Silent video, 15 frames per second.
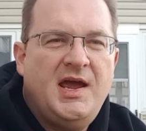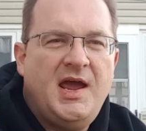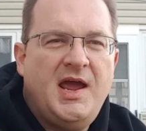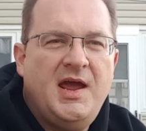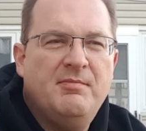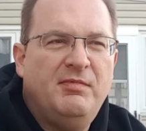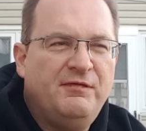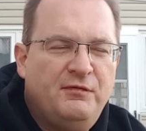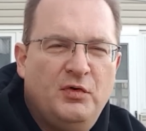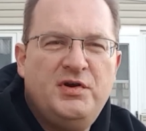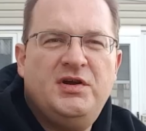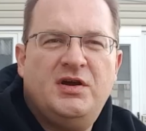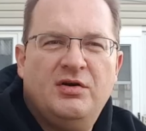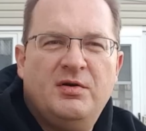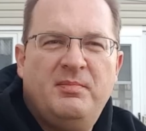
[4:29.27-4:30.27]
and before
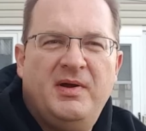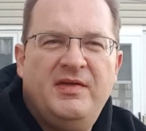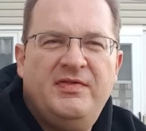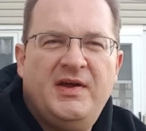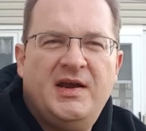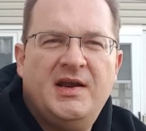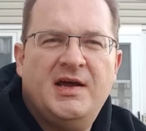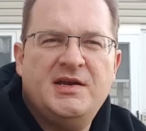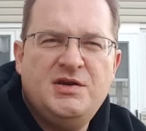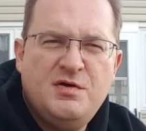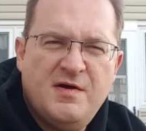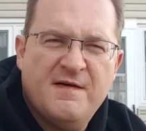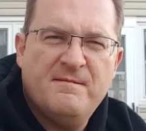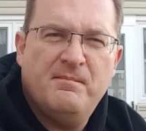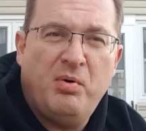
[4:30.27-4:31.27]
you go to bed that night,
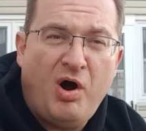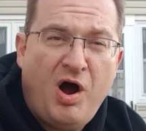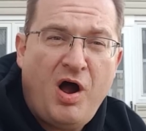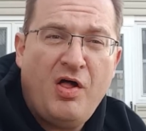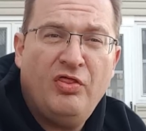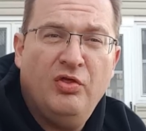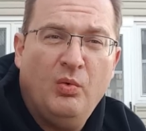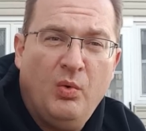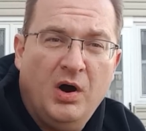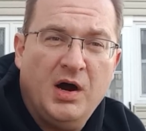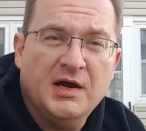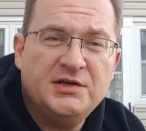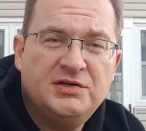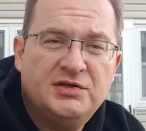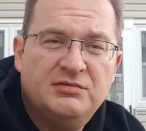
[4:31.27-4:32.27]
you have bought the
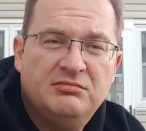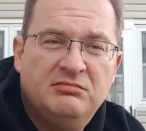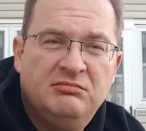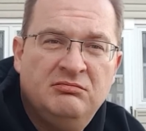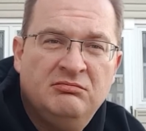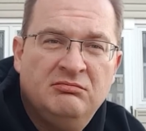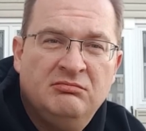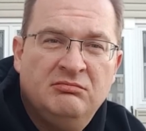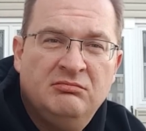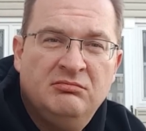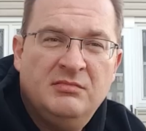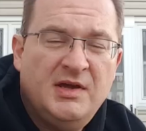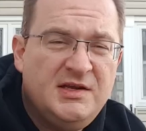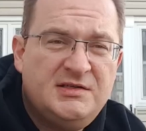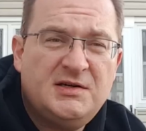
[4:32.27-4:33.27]
watch.
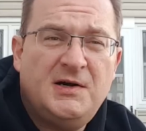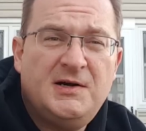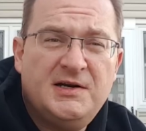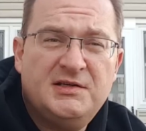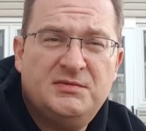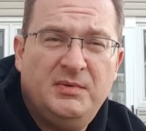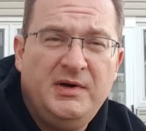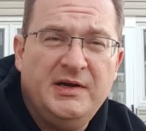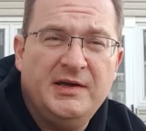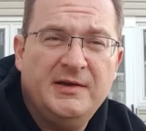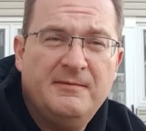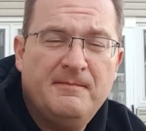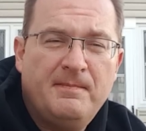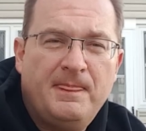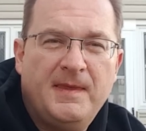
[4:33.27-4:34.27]
It's on its way.
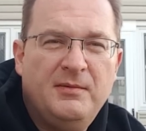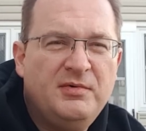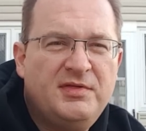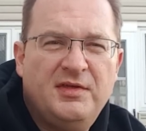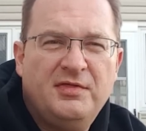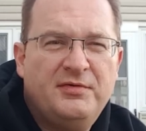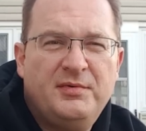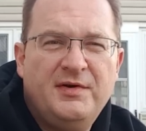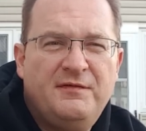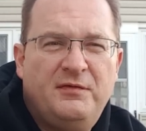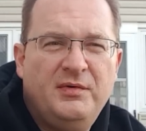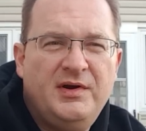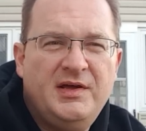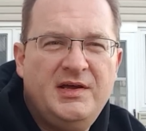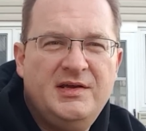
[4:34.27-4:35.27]
And within 3 or
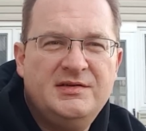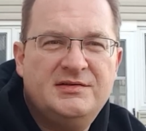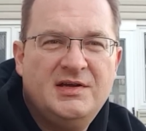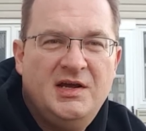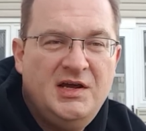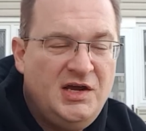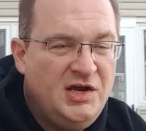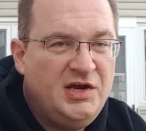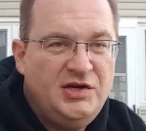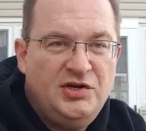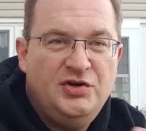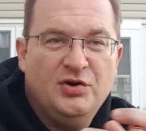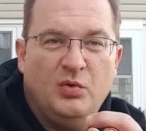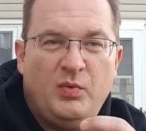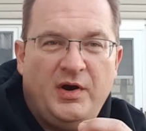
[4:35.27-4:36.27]
4 days,
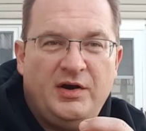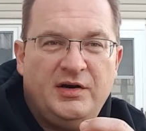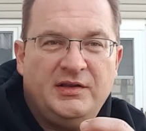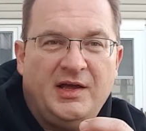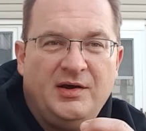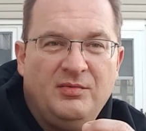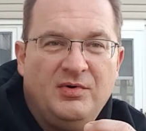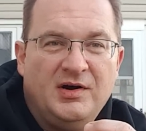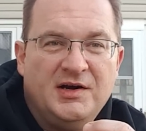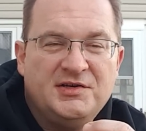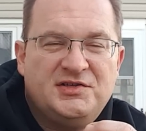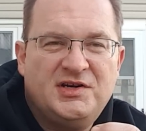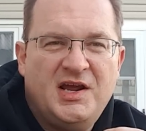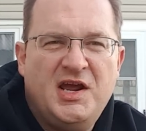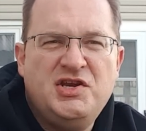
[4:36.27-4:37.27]
you're wearing that
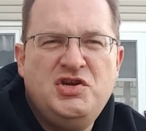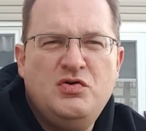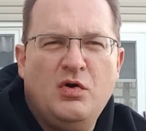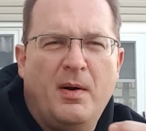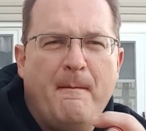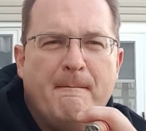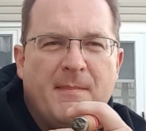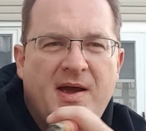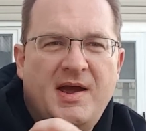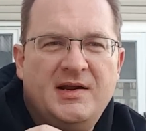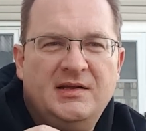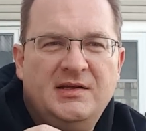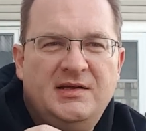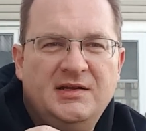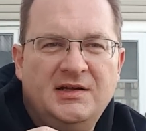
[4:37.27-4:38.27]
watch and you are
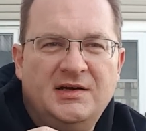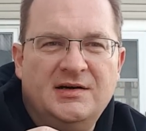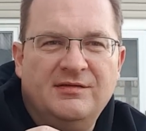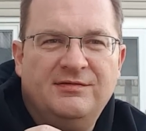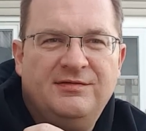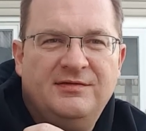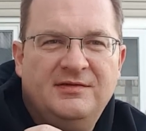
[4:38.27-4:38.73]
madly in love